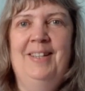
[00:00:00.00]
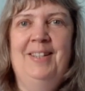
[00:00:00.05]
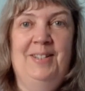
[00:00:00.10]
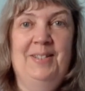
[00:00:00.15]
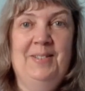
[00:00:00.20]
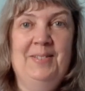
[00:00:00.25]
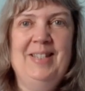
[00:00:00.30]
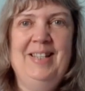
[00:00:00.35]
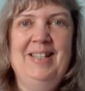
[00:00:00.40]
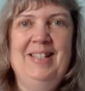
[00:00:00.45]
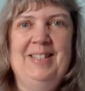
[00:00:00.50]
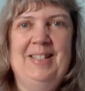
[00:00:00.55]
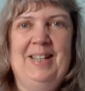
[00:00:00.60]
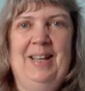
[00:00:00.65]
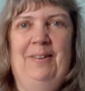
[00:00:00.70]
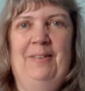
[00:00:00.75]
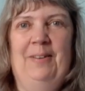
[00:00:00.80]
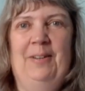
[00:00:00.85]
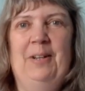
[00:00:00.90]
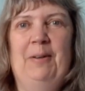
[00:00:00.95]
You'll see
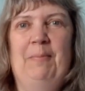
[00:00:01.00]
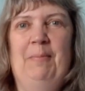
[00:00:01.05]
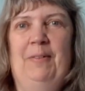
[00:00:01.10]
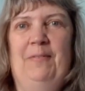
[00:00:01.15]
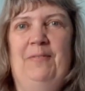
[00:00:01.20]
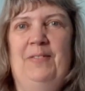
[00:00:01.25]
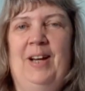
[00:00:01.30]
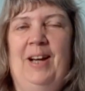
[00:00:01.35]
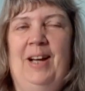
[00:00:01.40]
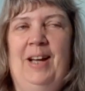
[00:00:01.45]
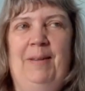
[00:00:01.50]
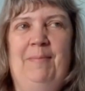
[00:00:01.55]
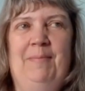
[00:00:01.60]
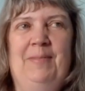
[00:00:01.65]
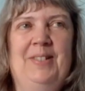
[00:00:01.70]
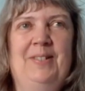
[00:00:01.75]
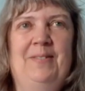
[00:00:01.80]
Sarah a couple of times.